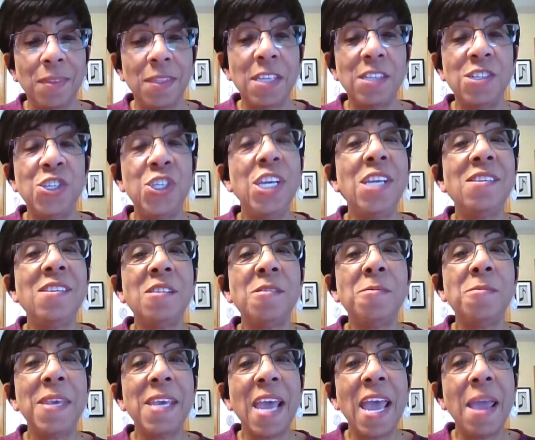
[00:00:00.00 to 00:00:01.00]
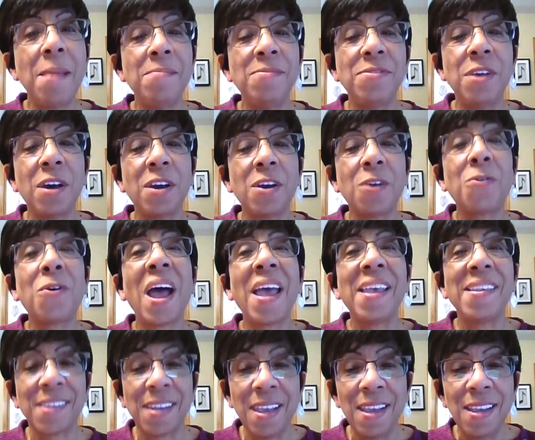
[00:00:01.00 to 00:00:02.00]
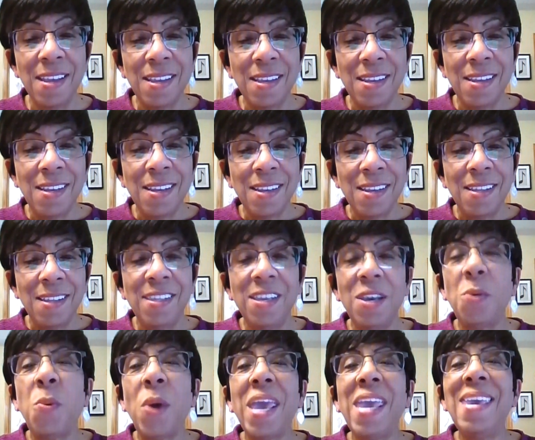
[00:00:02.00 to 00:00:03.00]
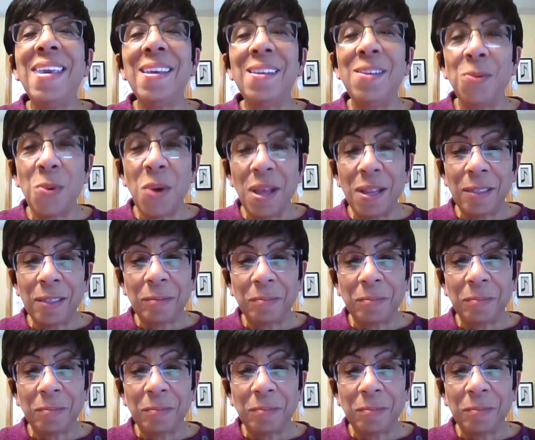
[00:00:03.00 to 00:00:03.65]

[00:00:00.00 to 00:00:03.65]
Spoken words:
Thus, Jesus became the Christ, the awakened one.